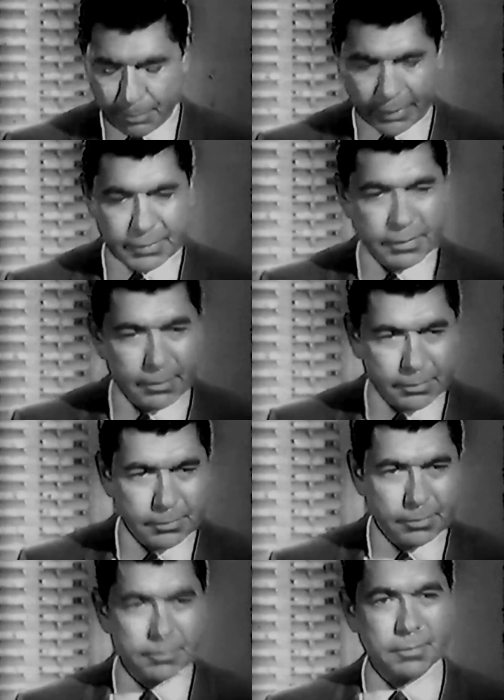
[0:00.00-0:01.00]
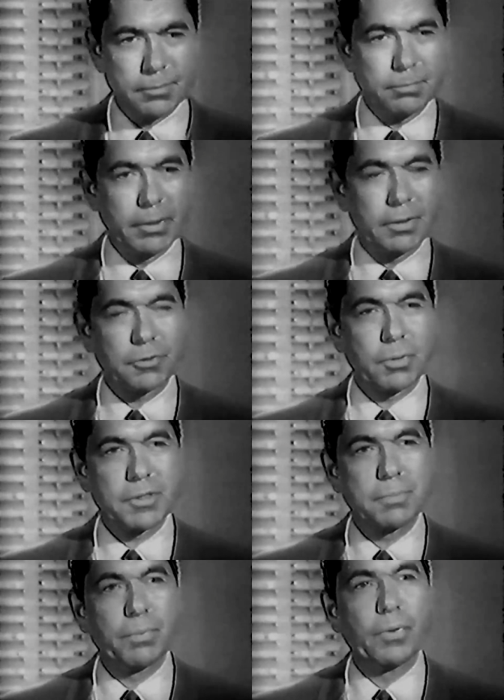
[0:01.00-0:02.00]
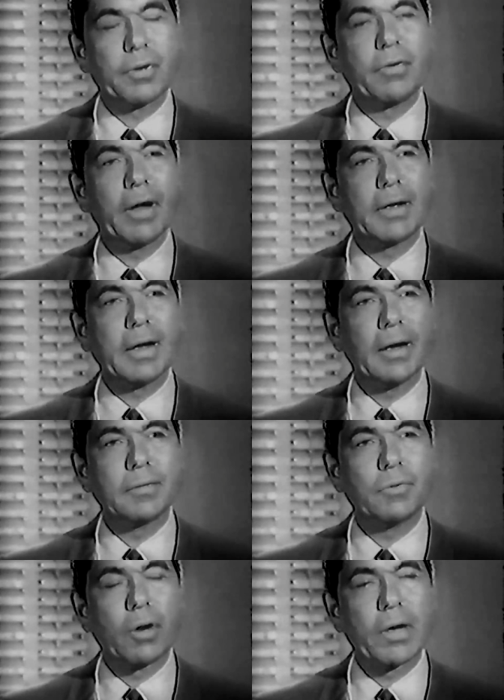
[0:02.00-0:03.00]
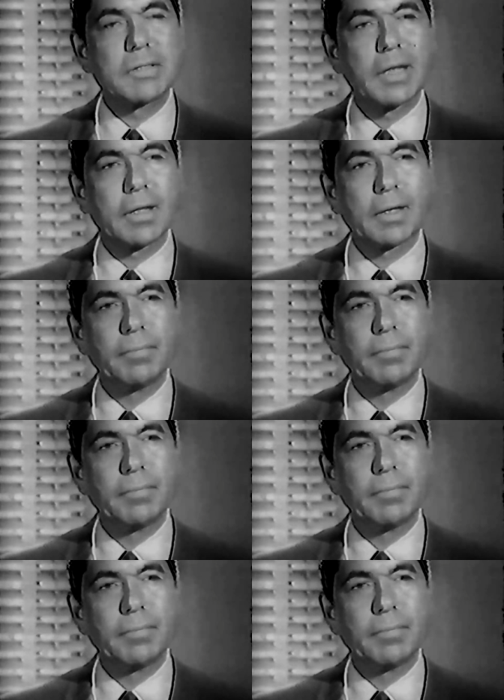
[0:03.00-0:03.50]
But uh, Bill's what's important right now. What do I tell the